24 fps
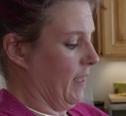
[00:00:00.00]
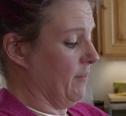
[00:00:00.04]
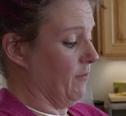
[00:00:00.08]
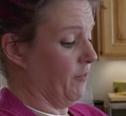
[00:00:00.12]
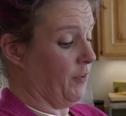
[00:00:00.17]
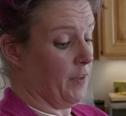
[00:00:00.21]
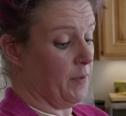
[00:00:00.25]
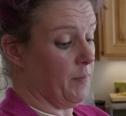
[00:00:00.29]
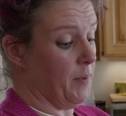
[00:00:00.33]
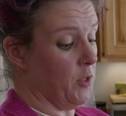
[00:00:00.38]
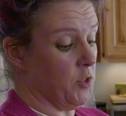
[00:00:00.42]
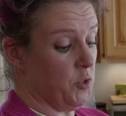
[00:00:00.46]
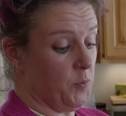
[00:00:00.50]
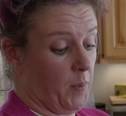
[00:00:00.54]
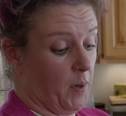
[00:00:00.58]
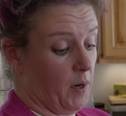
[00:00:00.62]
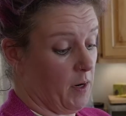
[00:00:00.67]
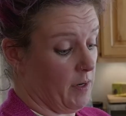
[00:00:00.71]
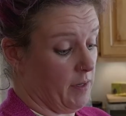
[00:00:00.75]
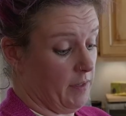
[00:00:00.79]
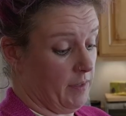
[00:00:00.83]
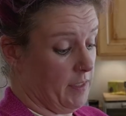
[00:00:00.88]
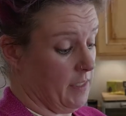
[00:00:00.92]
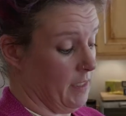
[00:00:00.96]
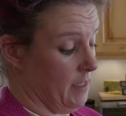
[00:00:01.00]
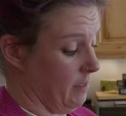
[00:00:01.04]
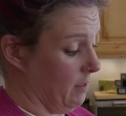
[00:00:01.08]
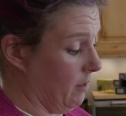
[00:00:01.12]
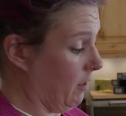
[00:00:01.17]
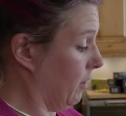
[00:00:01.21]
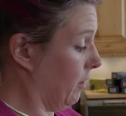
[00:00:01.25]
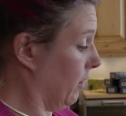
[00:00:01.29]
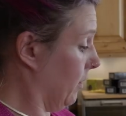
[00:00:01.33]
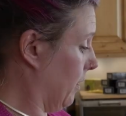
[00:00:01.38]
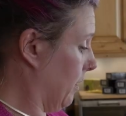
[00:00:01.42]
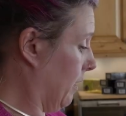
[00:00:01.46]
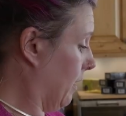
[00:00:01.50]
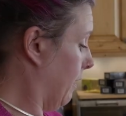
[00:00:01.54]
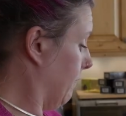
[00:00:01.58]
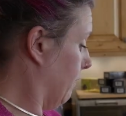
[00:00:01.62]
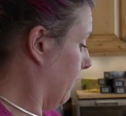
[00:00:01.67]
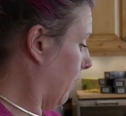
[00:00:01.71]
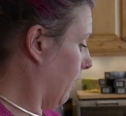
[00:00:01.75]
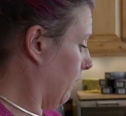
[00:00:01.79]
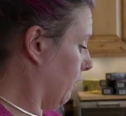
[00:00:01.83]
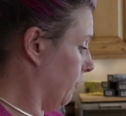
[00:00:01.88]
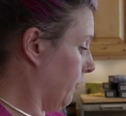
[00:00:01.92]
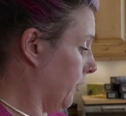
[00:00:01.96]
And for the most part, the garlic I've
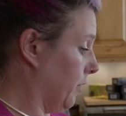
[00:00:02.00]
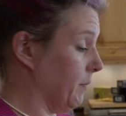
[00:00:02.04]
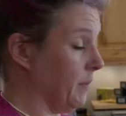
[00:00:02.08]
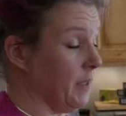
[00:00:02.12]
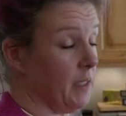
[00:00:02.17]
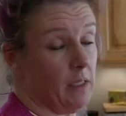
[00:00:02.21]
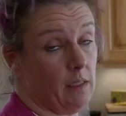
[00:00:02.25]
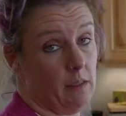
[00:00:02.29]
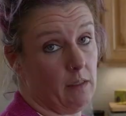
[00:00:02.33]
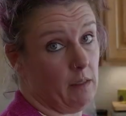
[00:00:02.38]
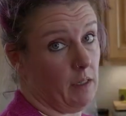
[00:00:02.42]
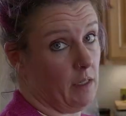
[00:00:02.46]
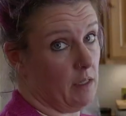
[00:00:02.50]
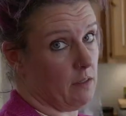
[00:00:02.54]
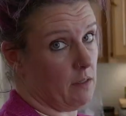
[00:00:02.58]
gotten from Keen